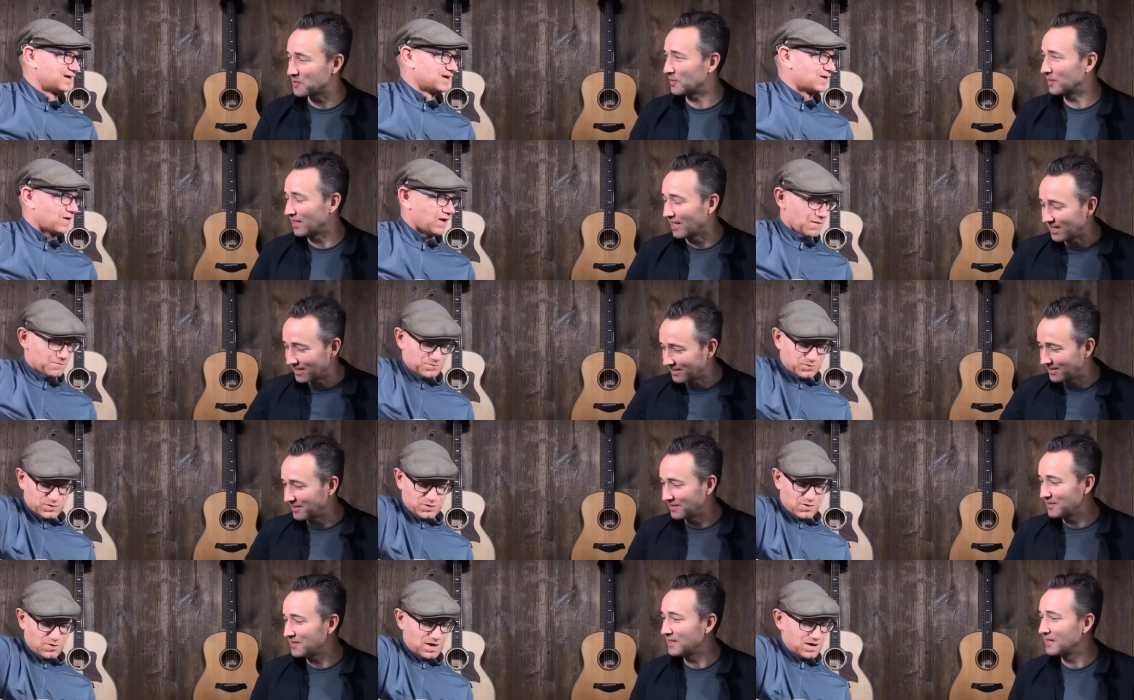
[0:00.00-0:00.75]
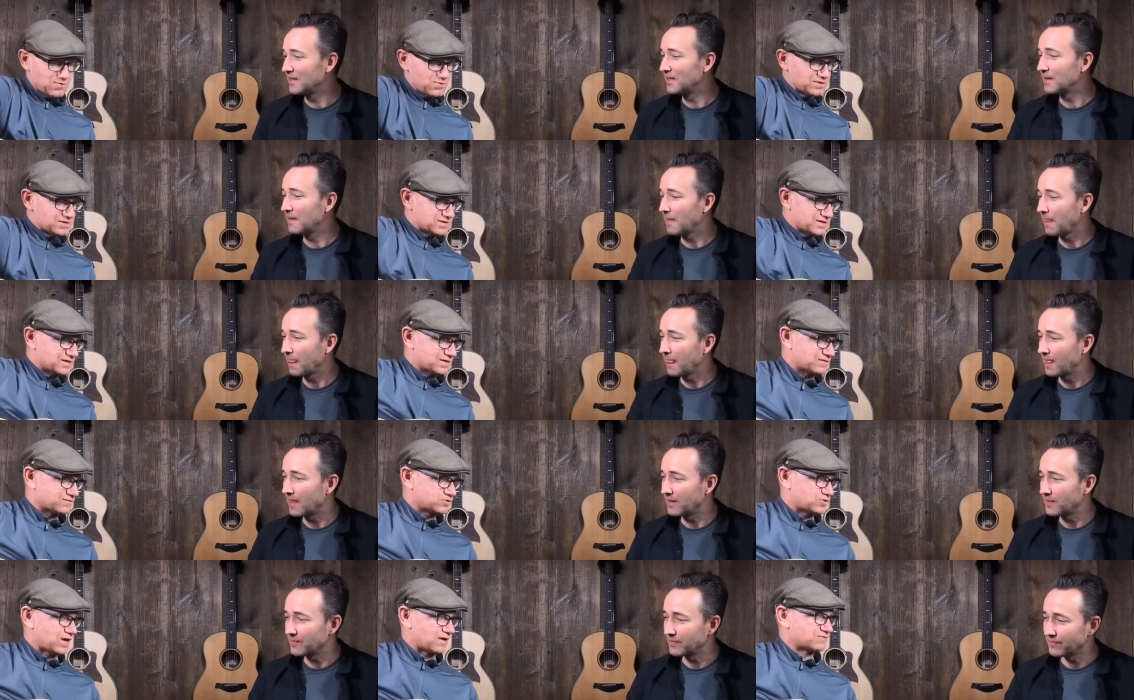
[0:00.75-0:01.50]
Speaker 1: relate to. No, I always think of
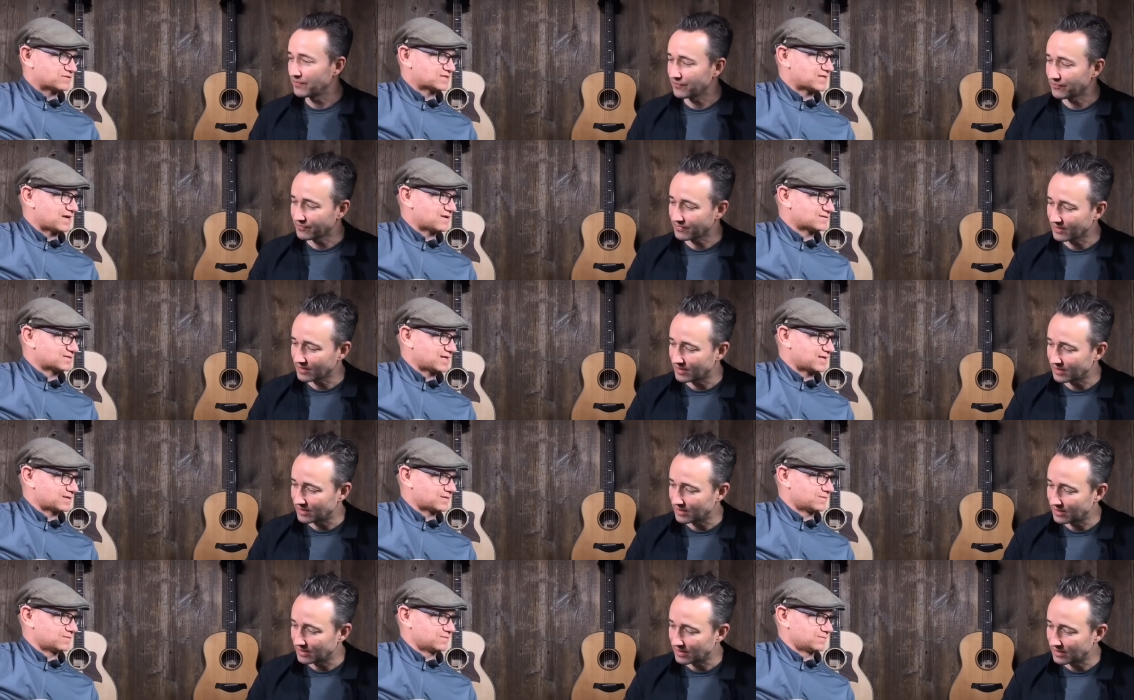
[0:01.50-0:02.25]
Travis style as like.